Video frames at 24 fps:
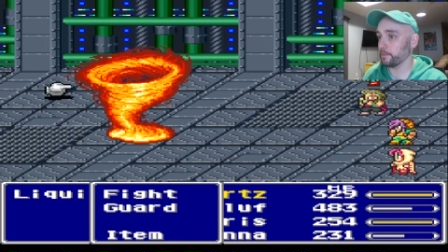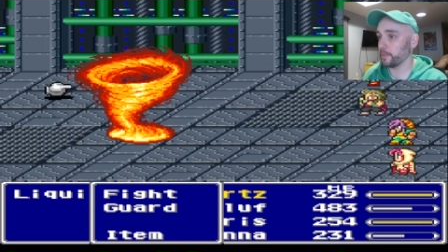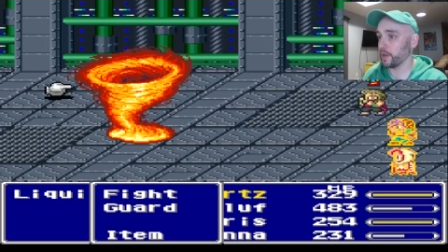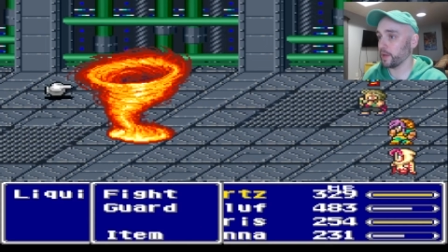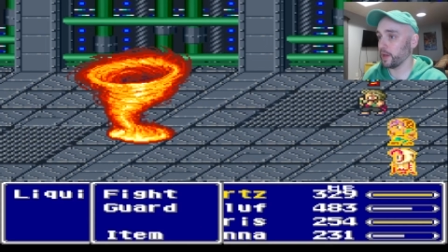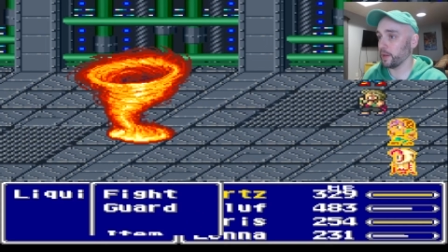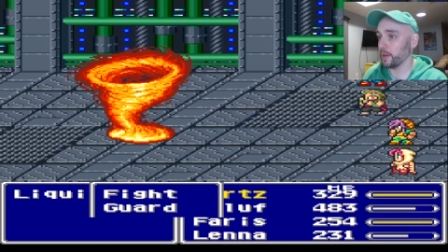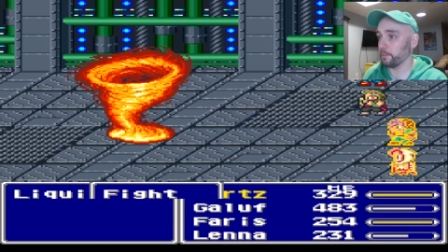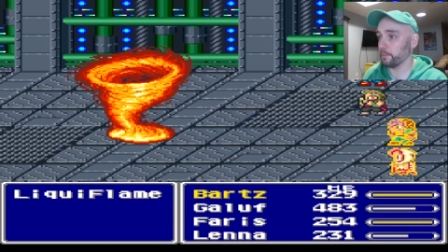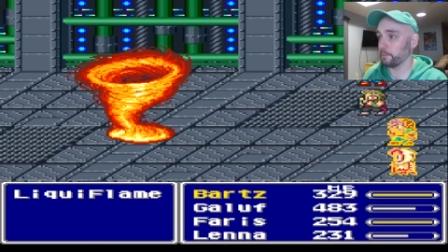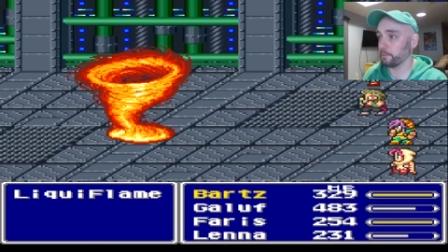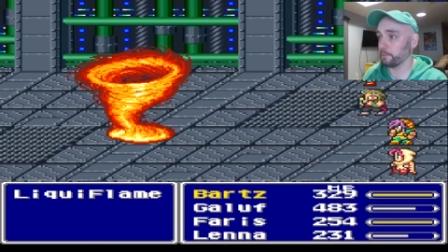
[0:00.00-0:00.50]

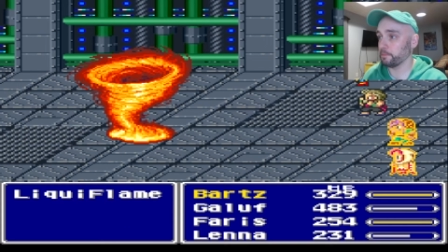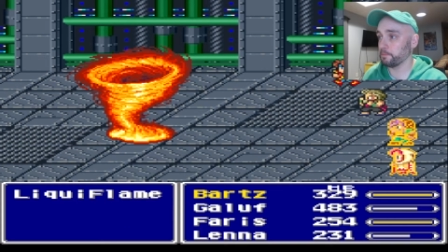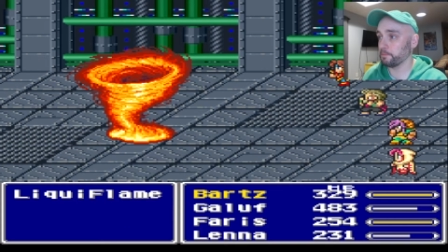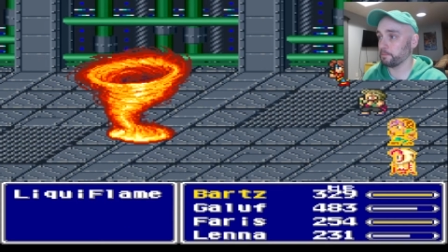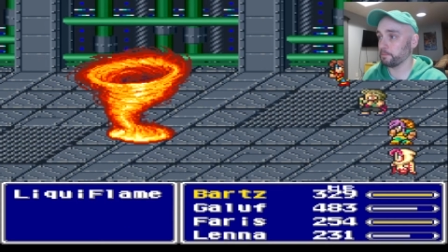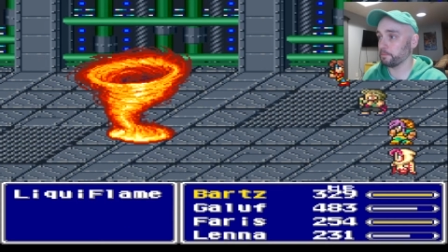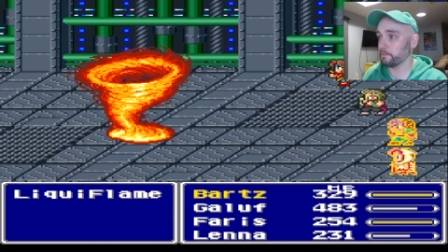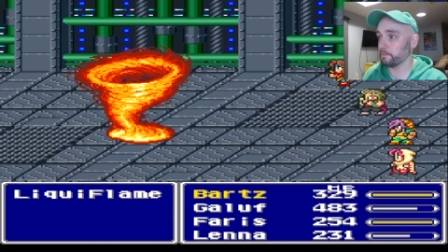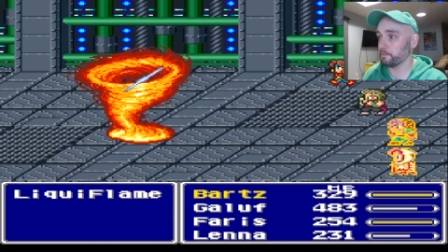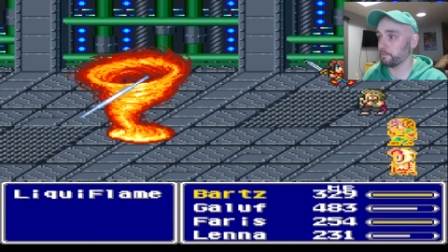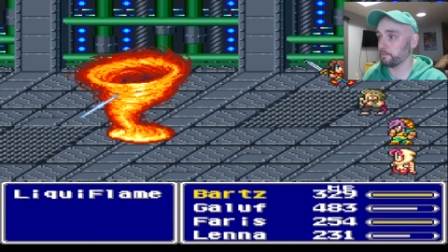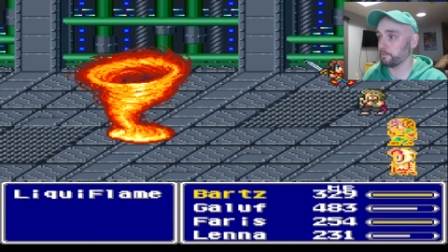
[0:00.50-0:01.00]
Uh,
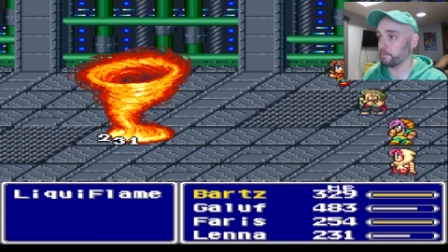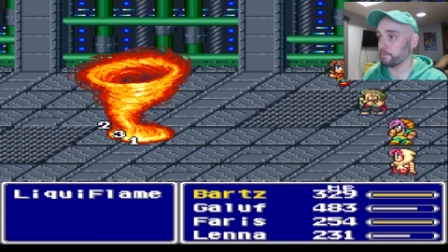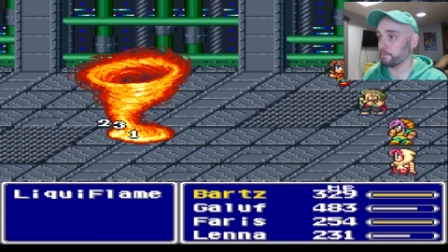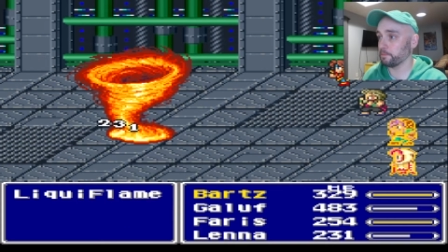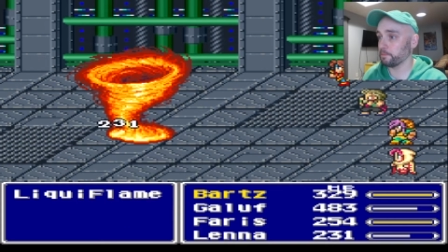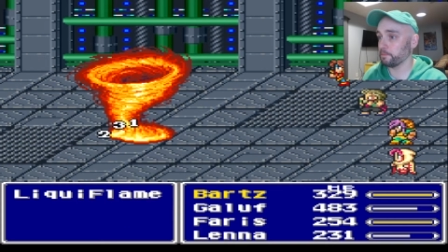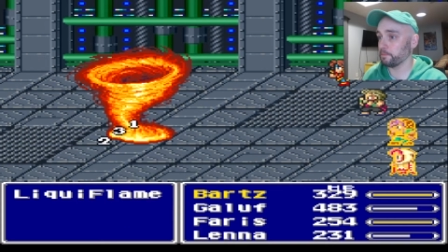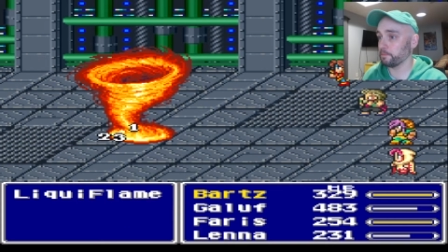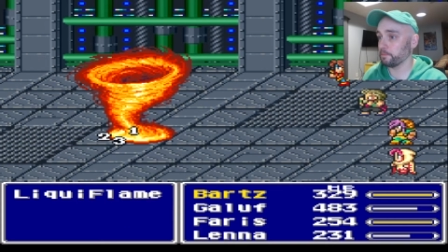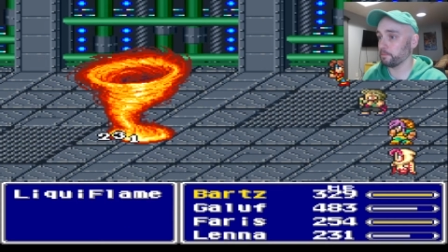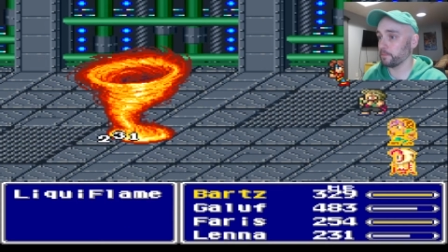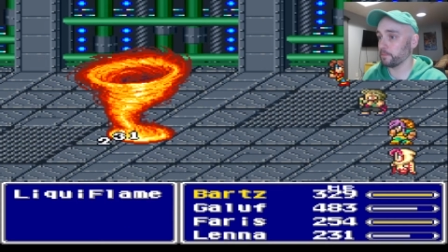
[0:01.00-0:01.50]

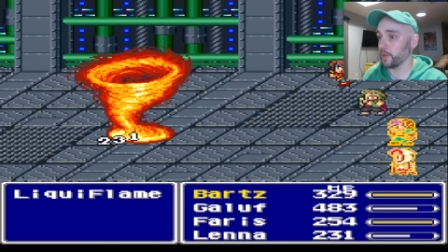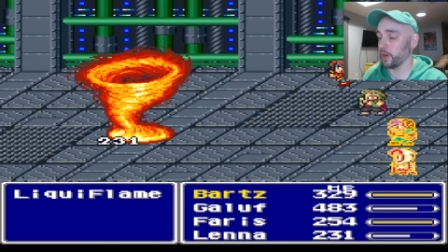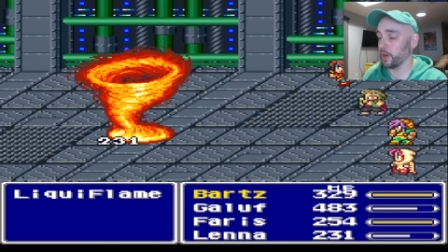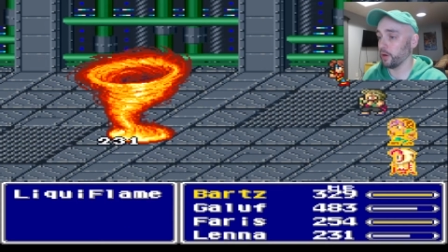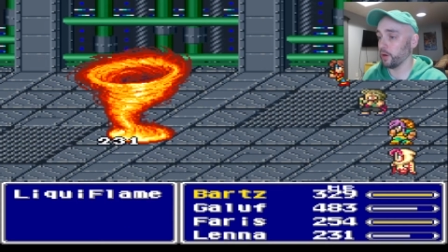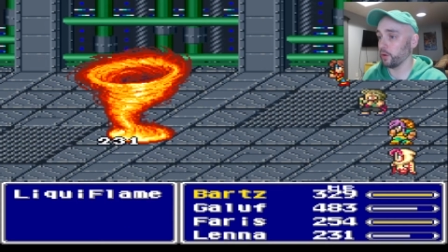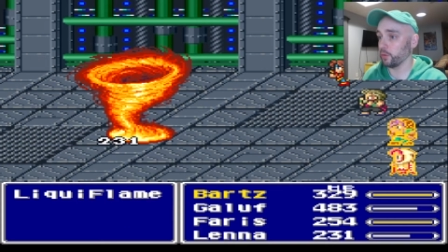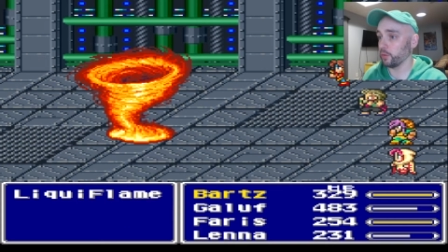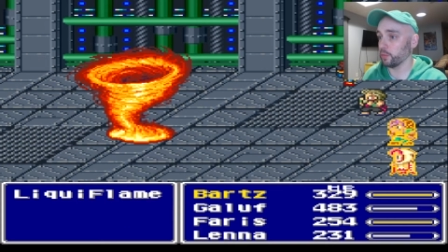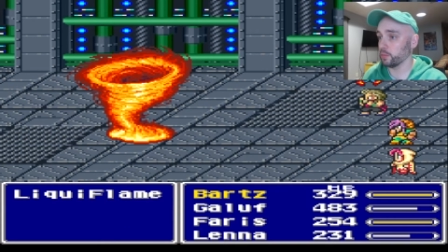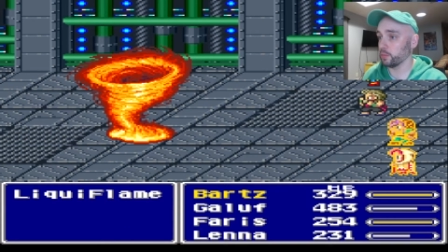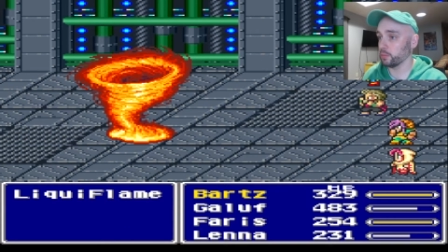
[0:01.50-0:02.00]

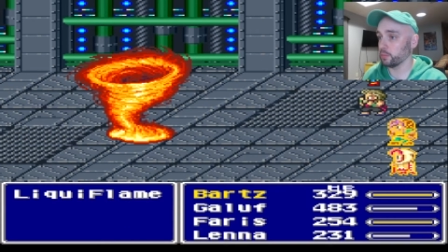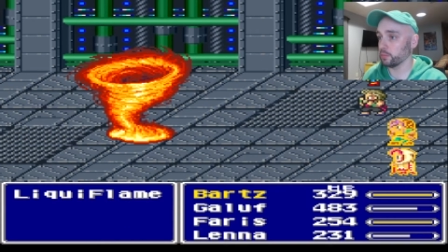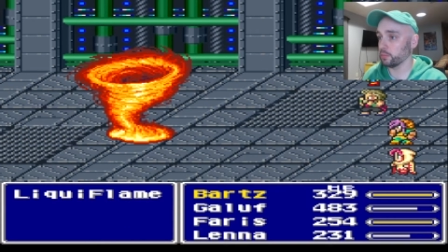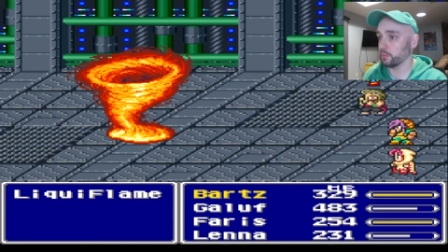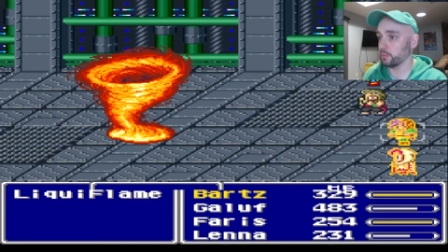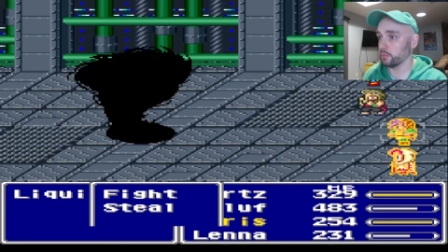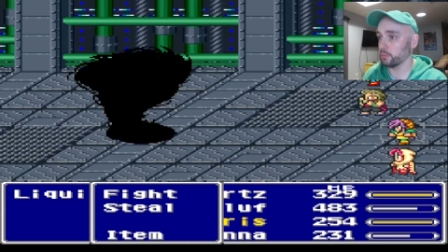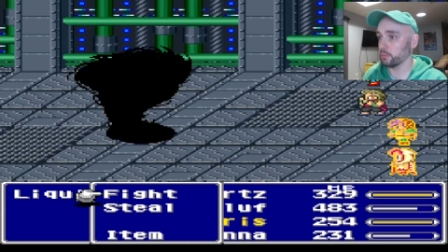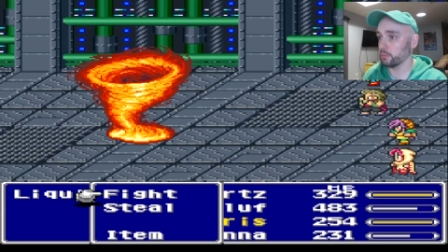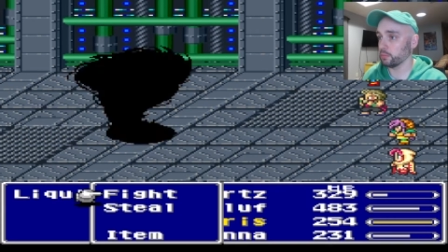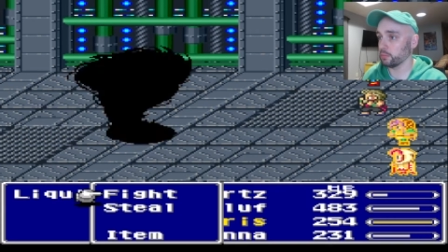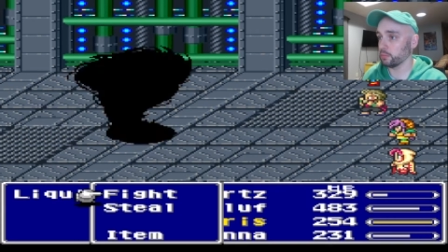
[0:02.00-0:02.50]

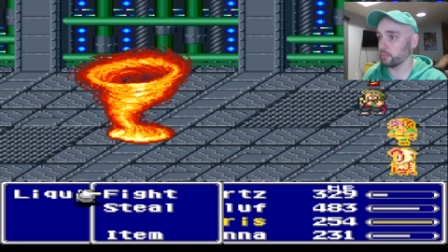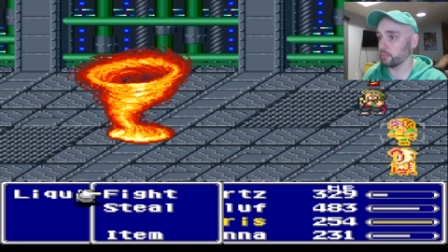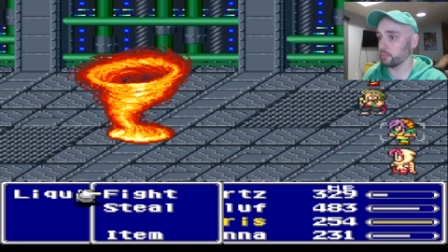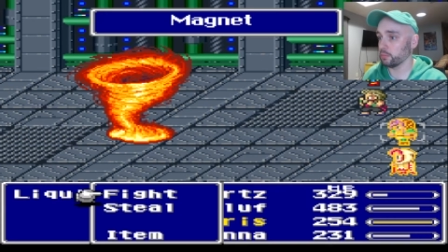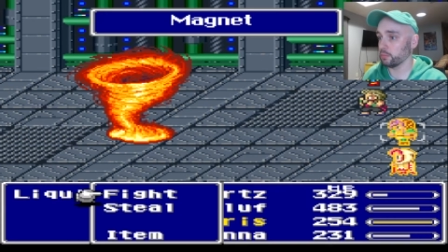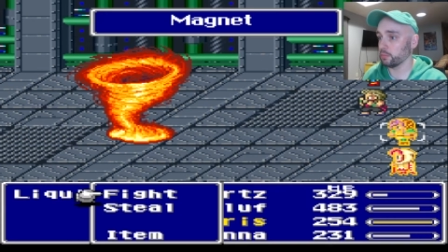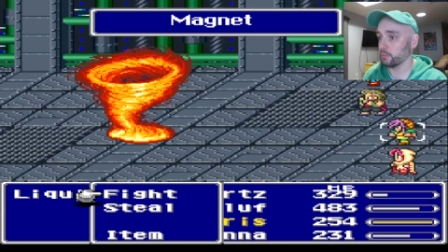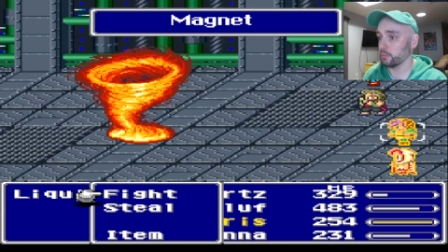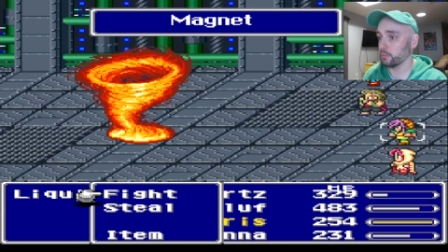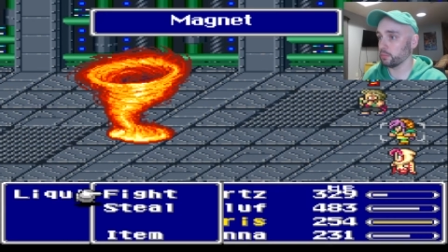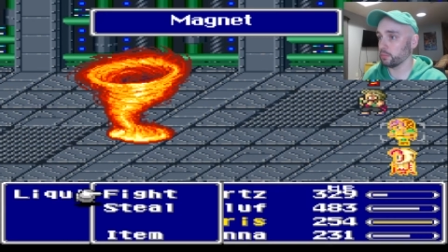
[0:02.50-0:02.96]
oh.